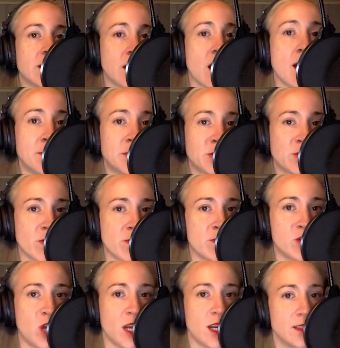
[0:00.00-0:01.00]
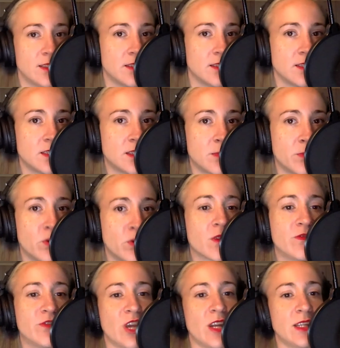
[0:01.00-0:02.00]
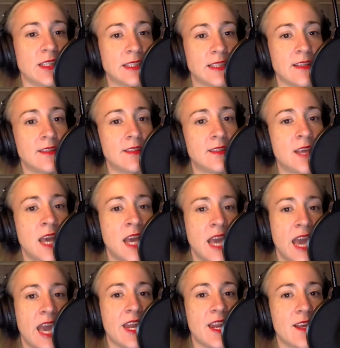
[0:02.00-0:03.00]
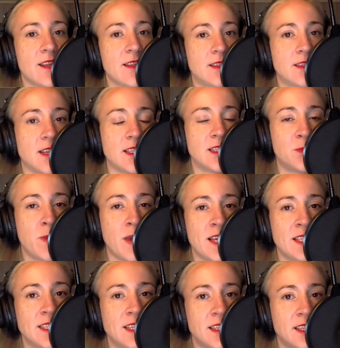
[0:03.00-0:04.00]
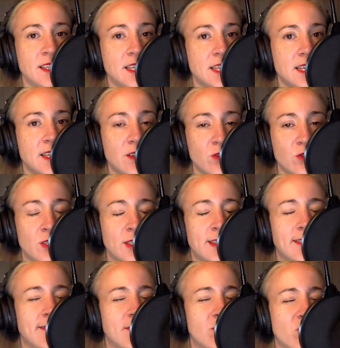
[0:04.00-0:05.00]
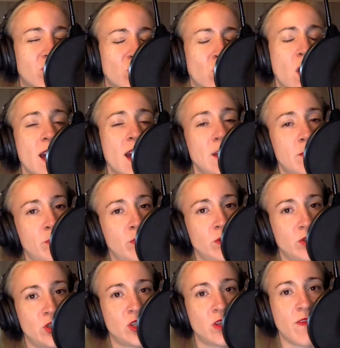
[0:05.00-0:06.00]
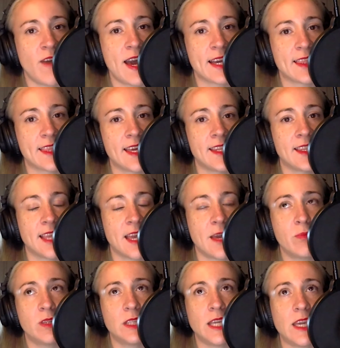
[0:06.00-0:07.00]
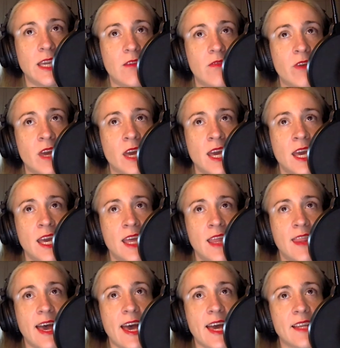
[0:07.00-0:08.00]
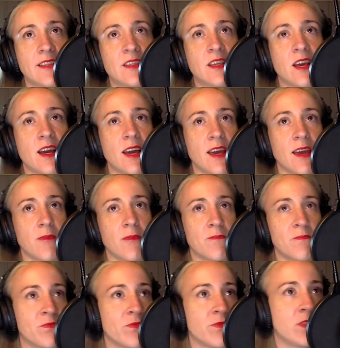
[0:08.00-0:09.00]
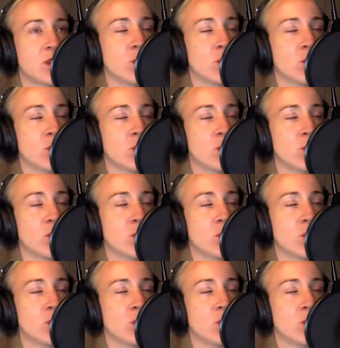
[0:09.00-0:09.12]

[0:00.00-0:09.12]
comes from Genesis, the book of Genesis. And it's basically trying to push the fact that they believe that the